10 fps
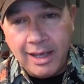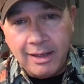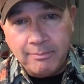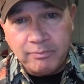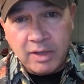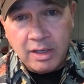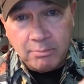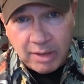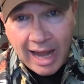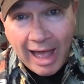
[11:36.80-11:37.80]
Um,
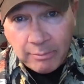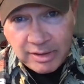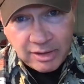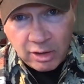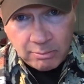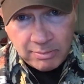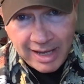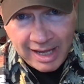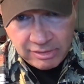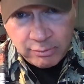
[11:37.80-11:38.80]
but I'll be there
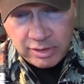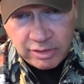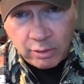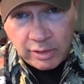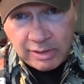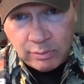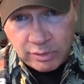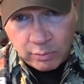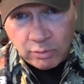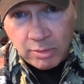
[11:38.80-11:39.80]
at 3:30
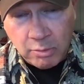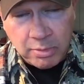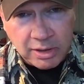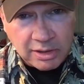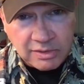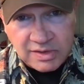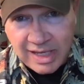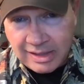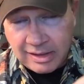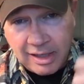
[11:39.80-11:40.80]
with the room open and
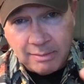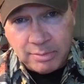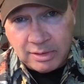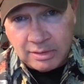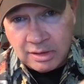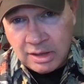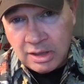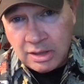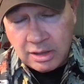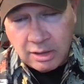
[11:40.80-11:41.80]
setting up and
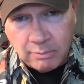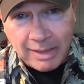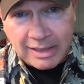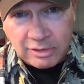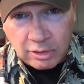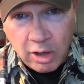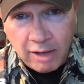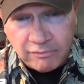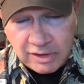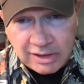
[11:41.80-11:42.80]
you know making the
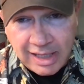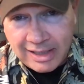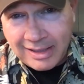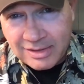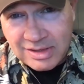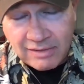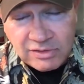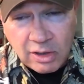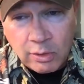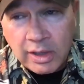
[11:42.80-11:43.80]
coffee and that kind of stuff.
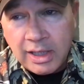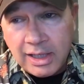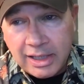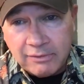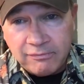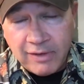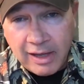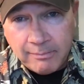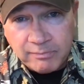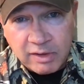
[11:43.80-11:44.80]
So if
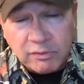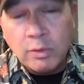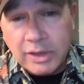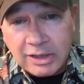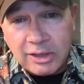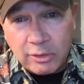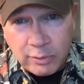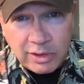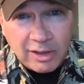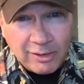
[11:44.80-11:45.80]
um, if you want to get there at
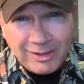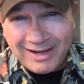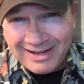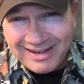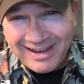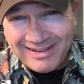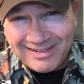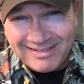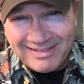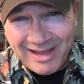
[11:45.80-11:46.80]
3:30 and,
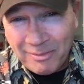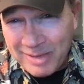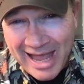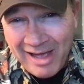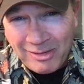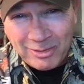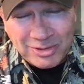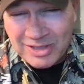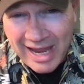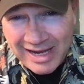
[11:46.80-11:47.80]
and help me out
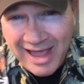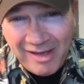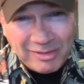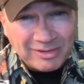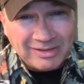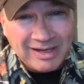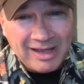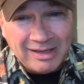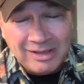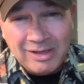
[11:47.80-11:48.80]
or just hang out and
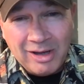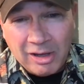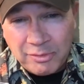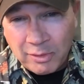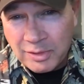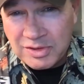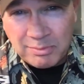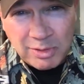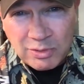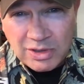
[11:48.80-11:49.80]
uh, I'll throw on
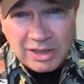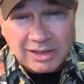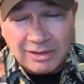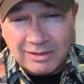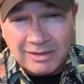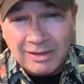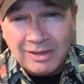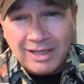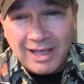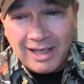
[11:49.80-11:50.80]
some music and
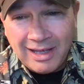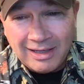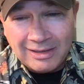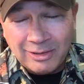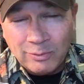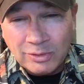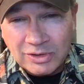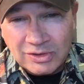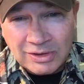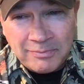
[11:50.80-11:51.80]
uh, you know we'll
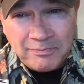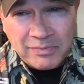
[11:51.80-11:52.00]
just